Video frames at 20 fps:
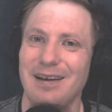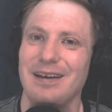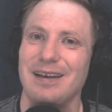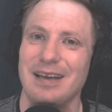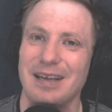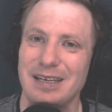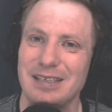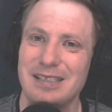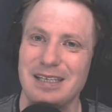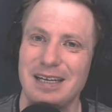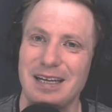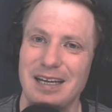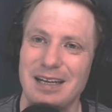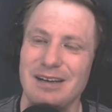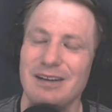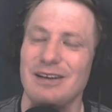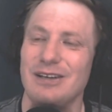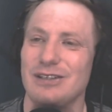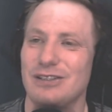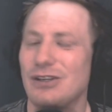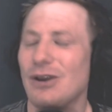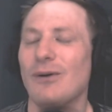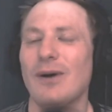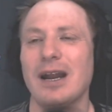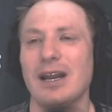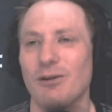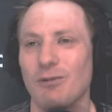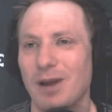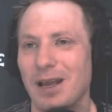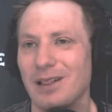huh? Isn't it?
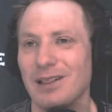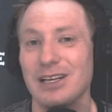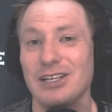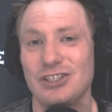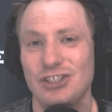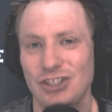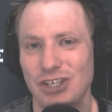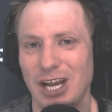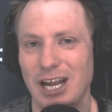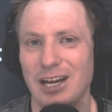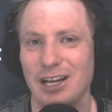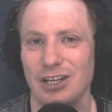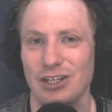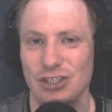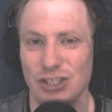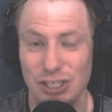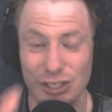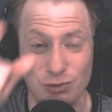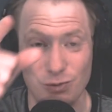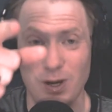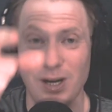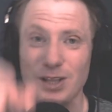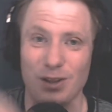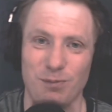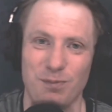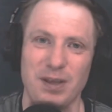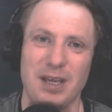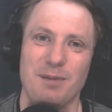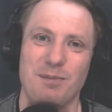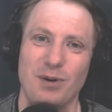So anyway, Liz Cheney,
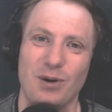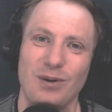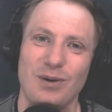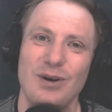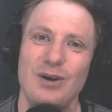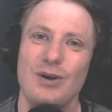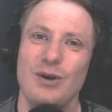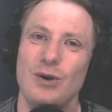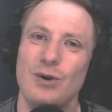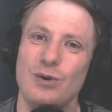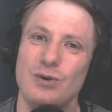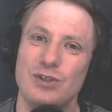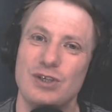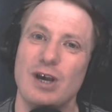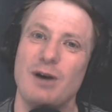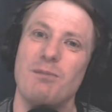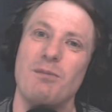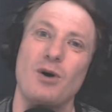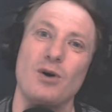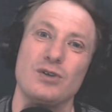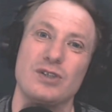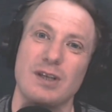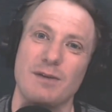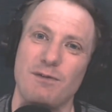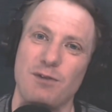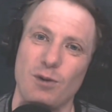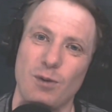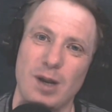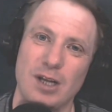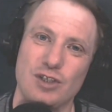she's one of the people who's
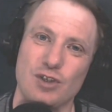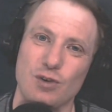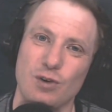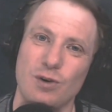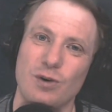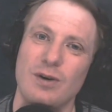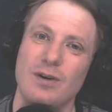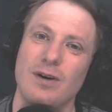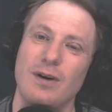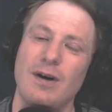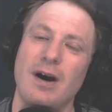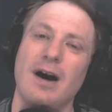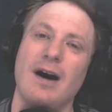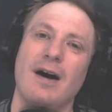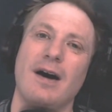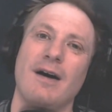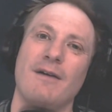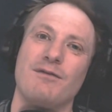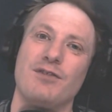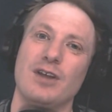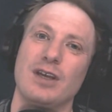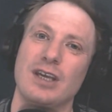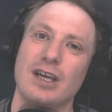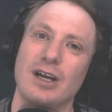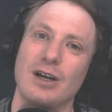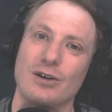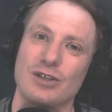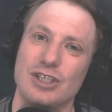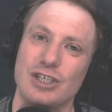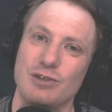most influential
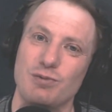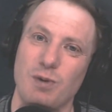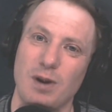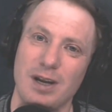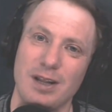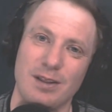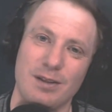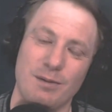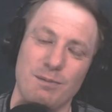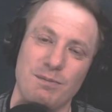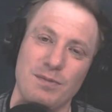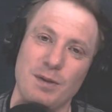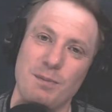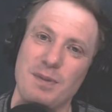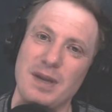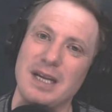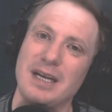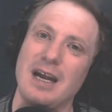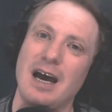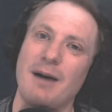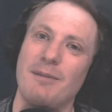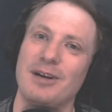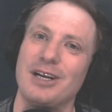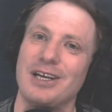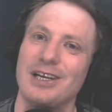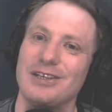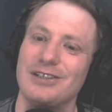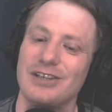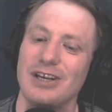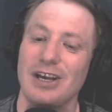of the year. She's one of the big
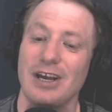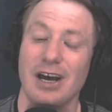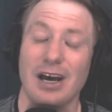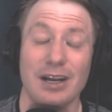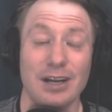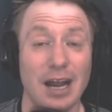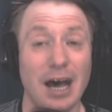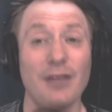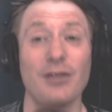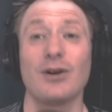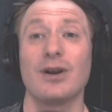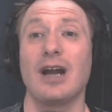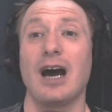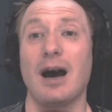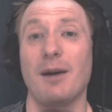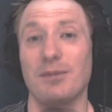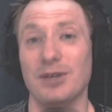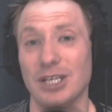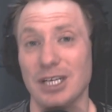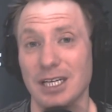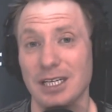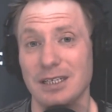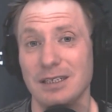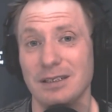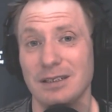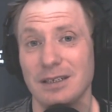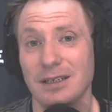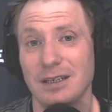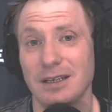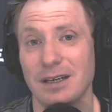nominees. Another
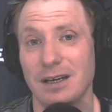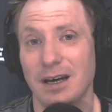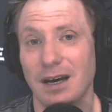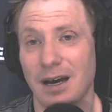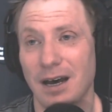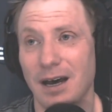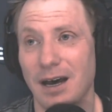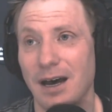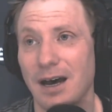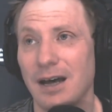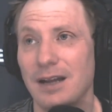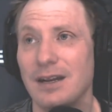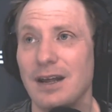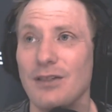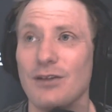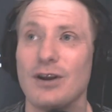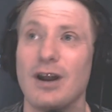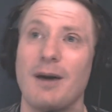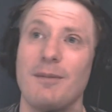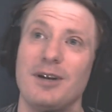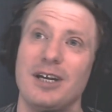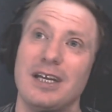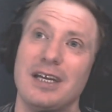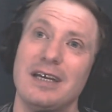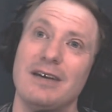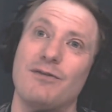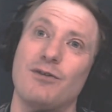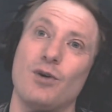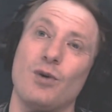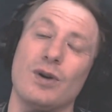nominee,
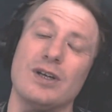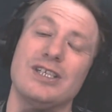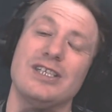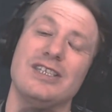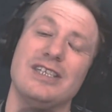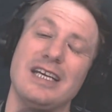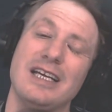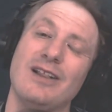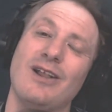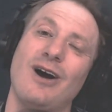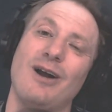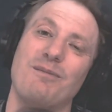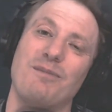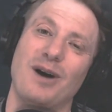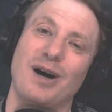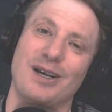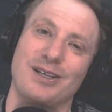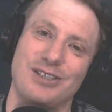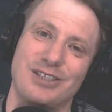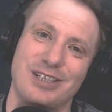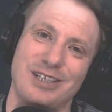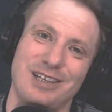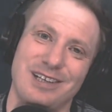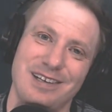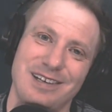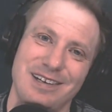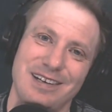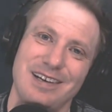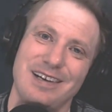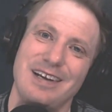of course, is Elon
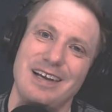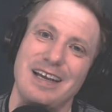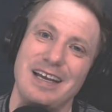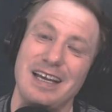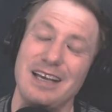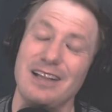Musk.